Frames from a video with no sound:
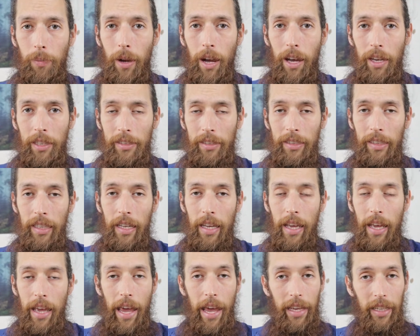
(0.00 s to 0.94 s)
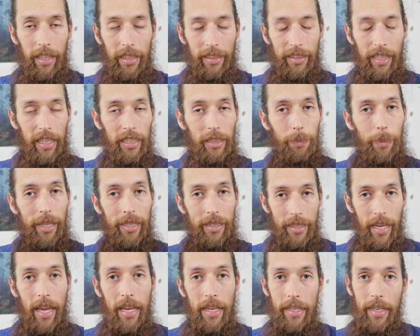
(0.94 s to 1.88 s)
box. And like I said, it's been
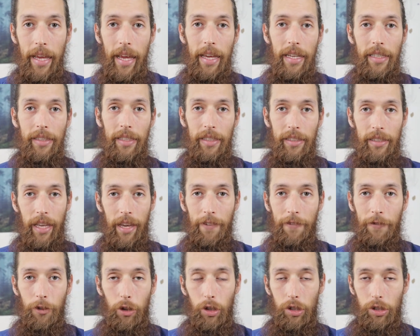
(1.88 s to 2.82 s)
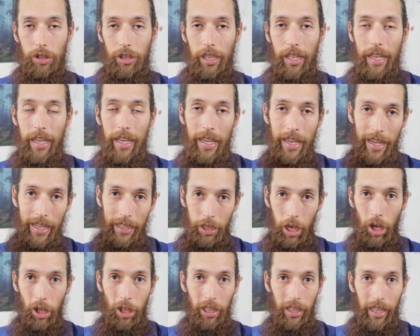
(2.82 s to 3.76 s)
10 days since I first
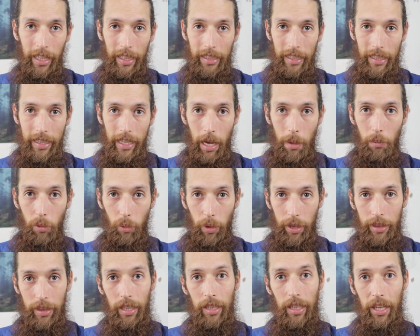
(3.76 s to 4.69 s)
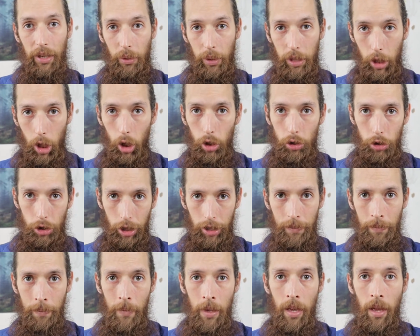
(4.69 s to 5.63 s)
inoculated them with the liquid
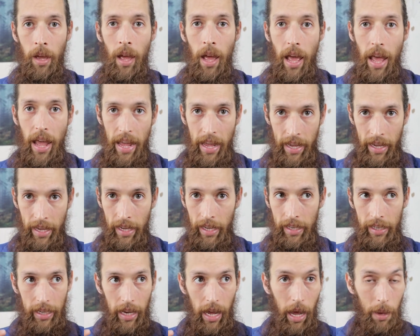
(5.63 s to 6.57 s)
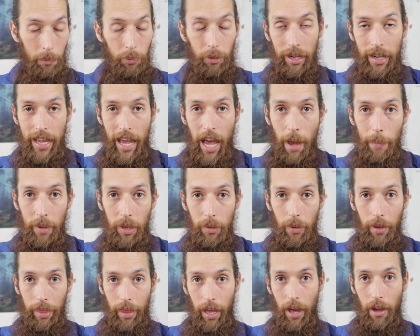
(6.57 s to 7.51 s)
culture. And I'm pretty happy
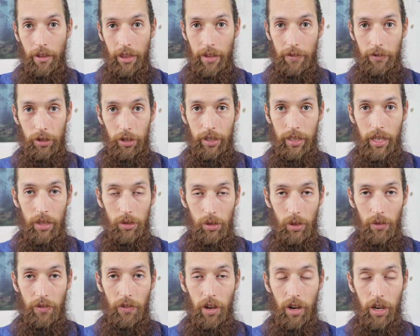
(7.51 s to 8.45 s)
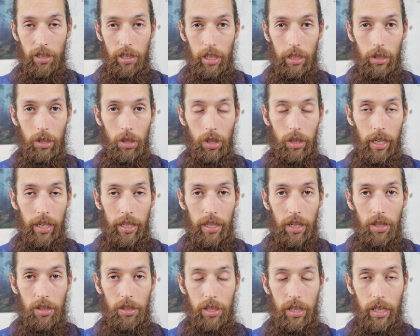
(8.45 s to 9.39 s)
with how they've turned out so far. It doesn't look like
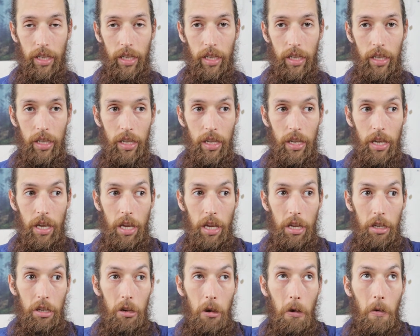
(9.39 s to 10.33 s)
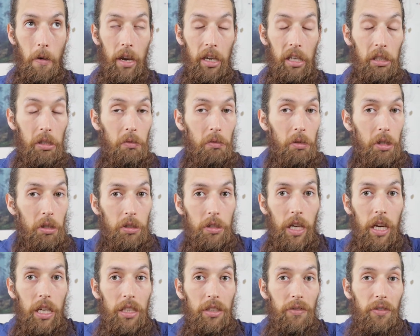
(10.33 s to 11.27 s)
there's any real
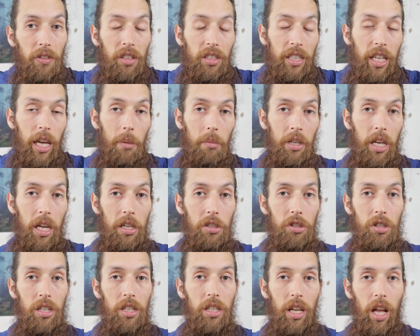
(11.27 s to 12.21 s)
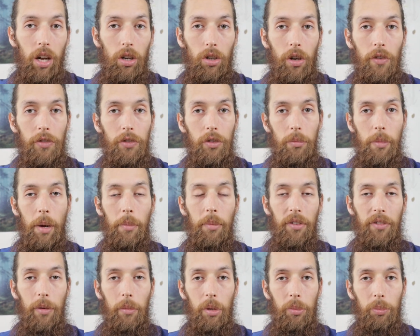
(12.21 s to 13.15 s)
signs of contamination. I don't know if you
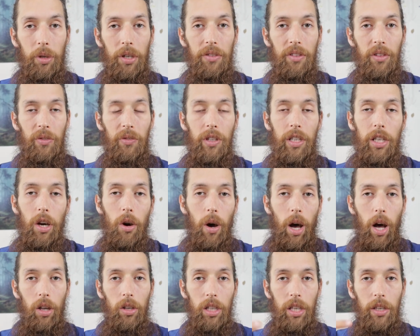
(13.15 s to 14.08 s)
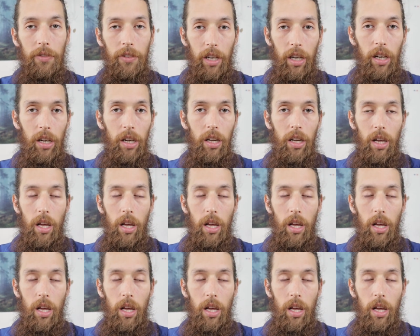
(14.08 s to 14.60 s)
remember from the previous video, I'll leave a